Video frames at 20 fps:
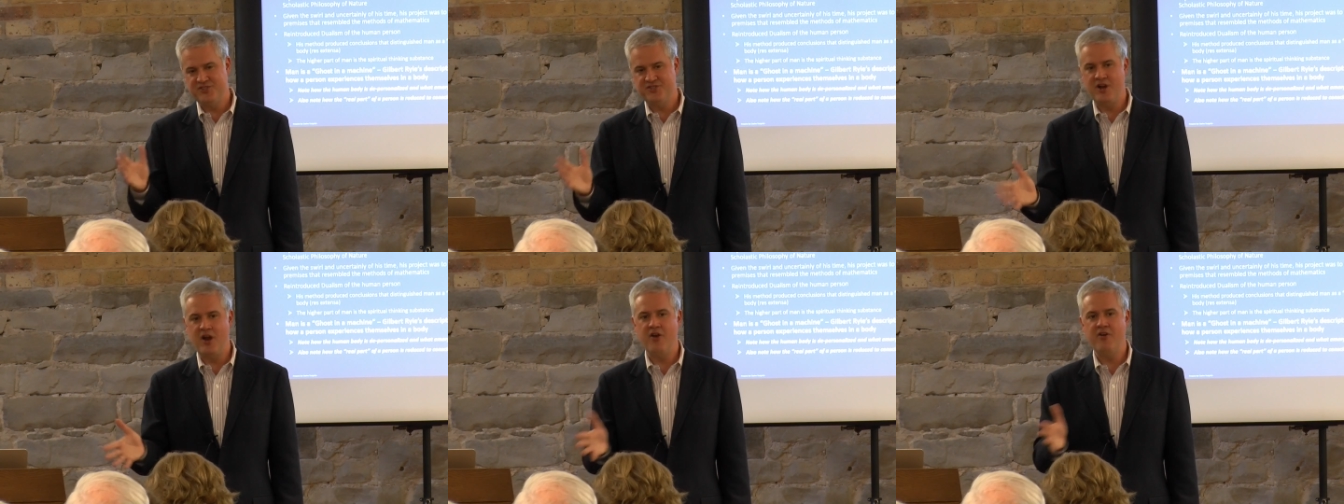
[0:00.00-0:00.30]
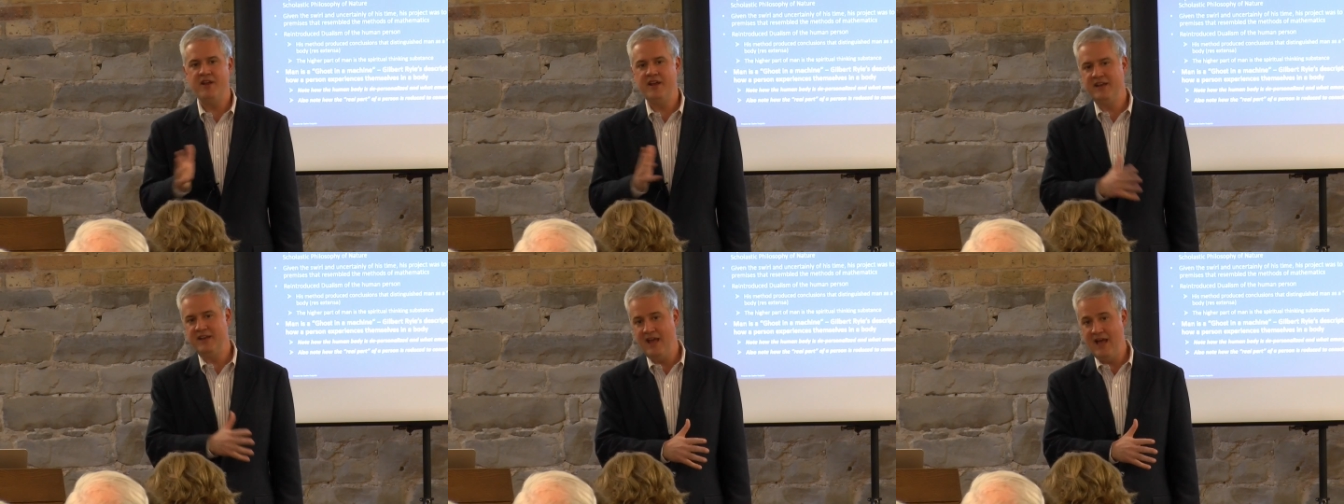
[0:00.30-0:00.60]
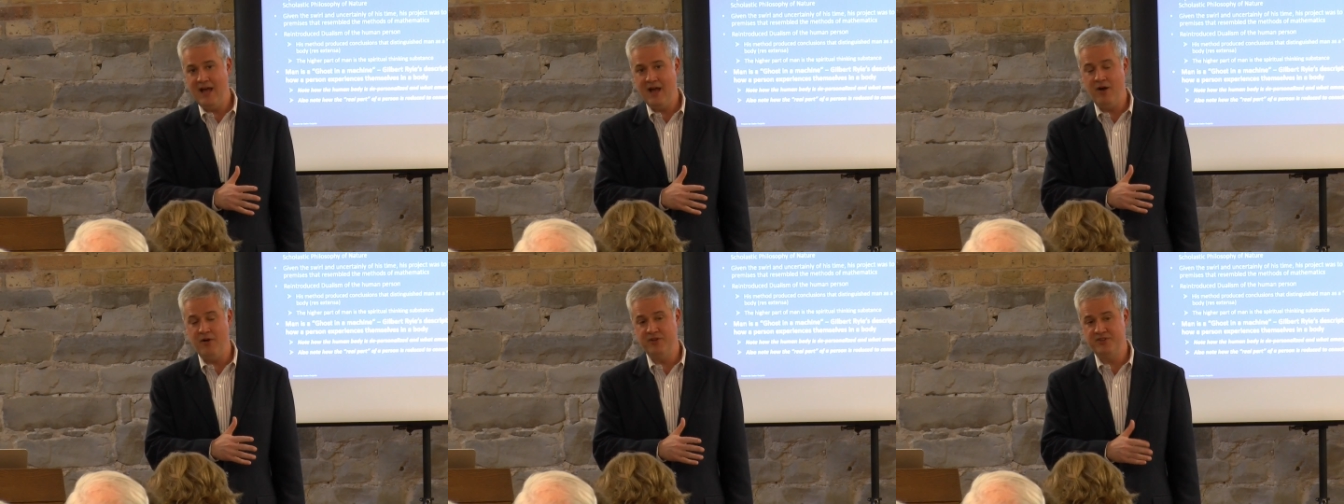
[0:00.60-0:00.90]
starting
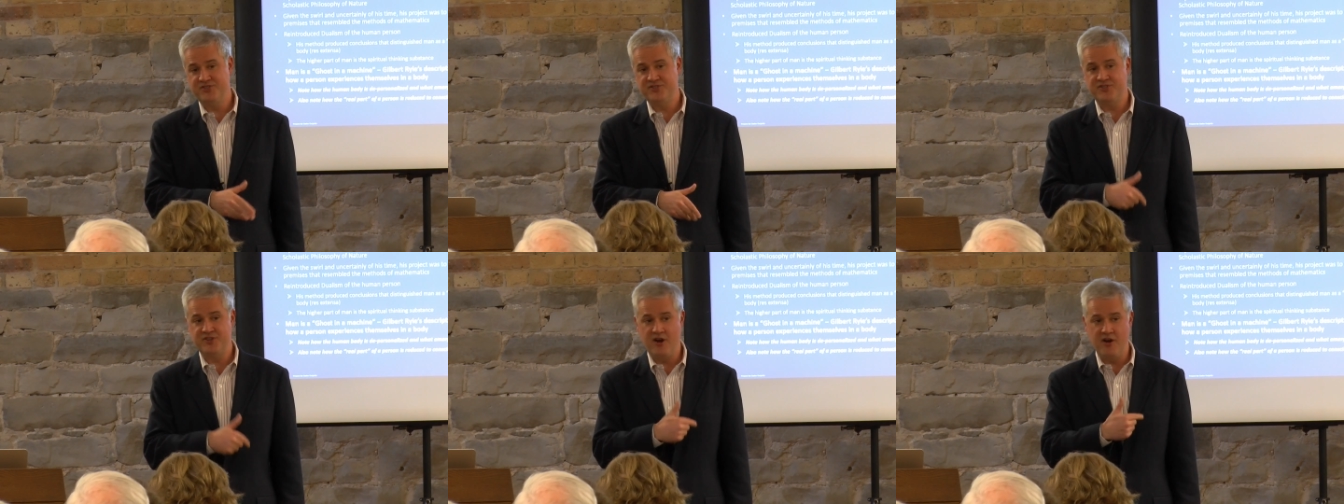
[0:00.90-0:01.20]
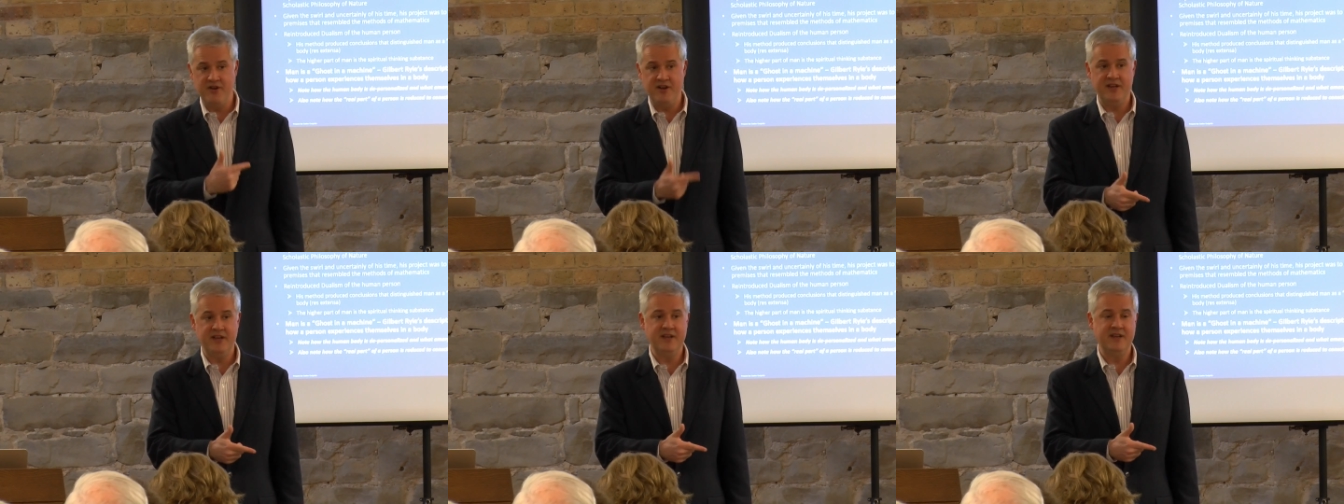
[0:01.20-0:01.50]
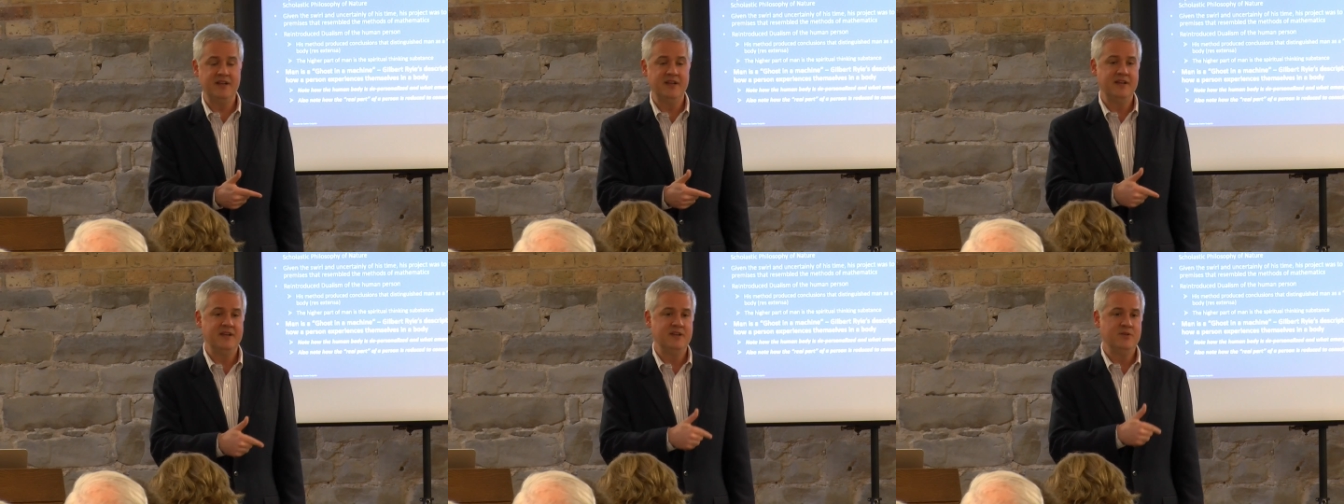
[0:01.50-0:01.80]
now, it's
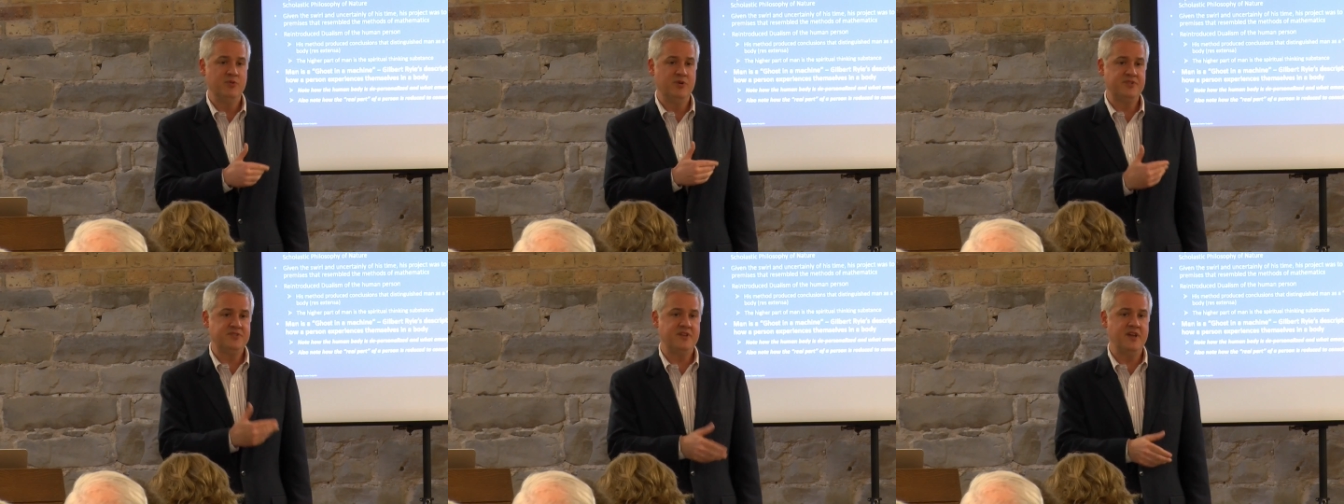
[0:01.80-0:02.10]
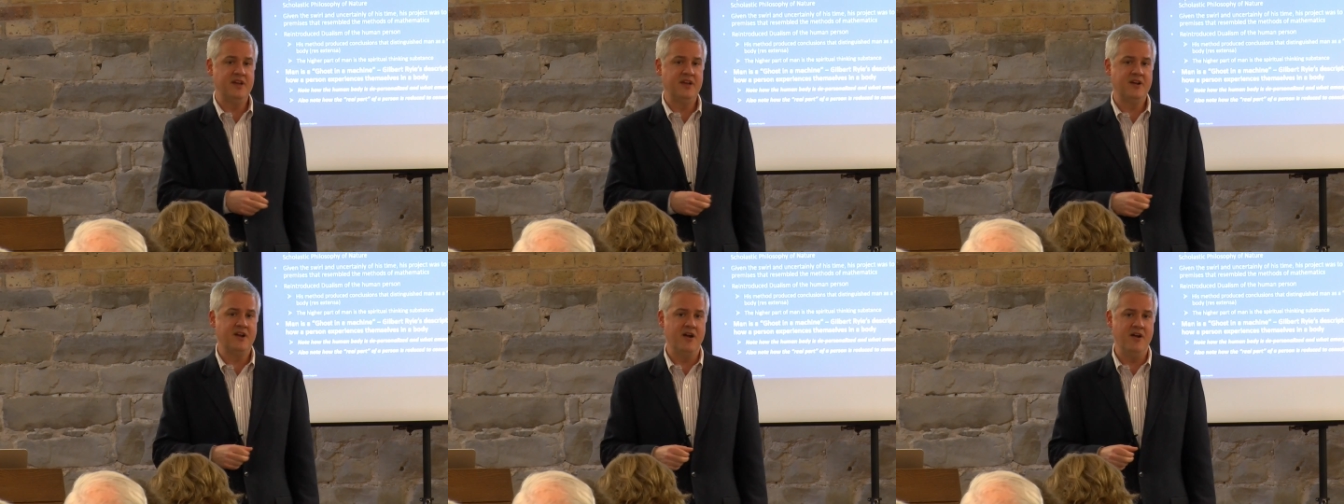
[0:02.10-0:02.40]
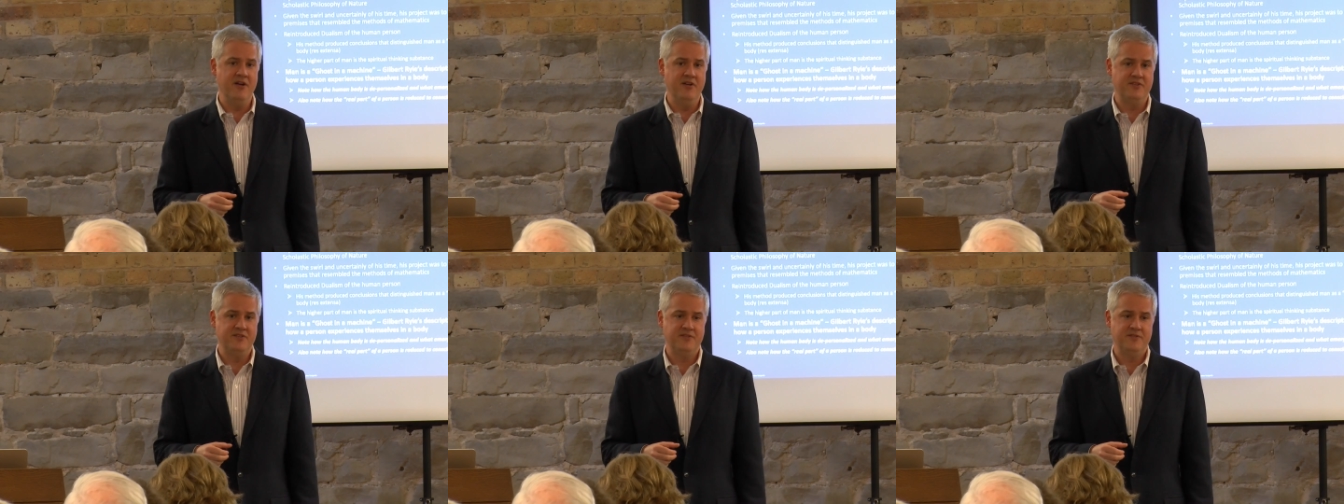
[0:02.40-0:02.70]
starting with
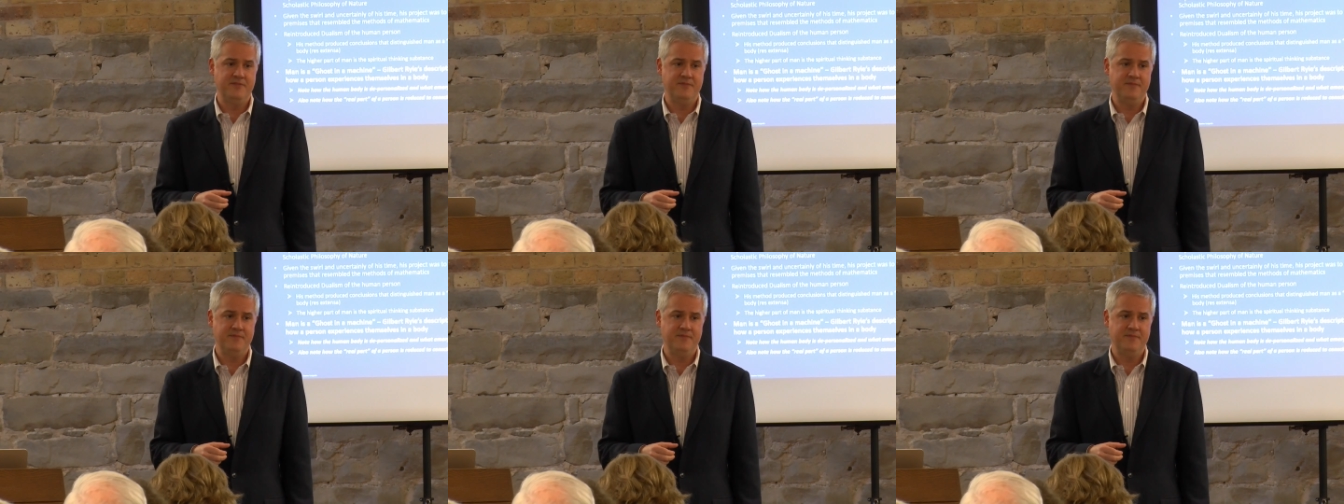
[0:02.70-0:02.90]
Descartes.